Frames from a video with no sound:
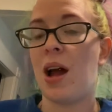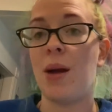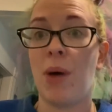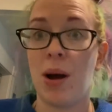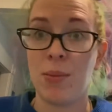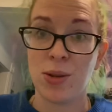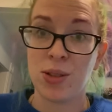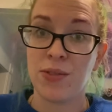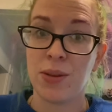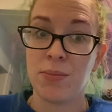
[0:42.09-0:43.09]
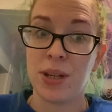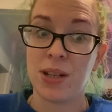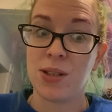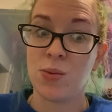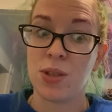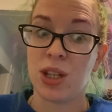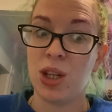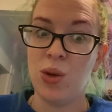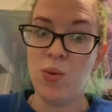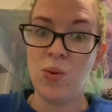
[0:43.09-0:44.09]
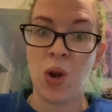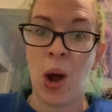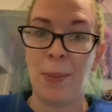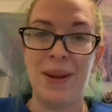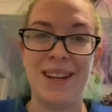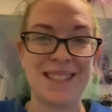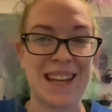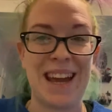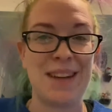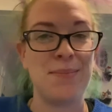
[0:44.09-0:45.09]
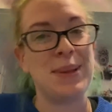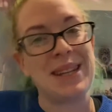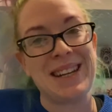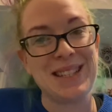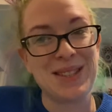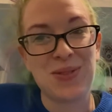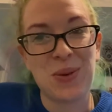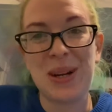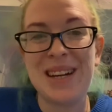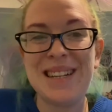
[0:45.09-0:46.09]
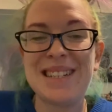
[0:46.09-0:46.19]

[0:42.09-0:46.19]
bought most of it because it was cute, not because I had plans for it.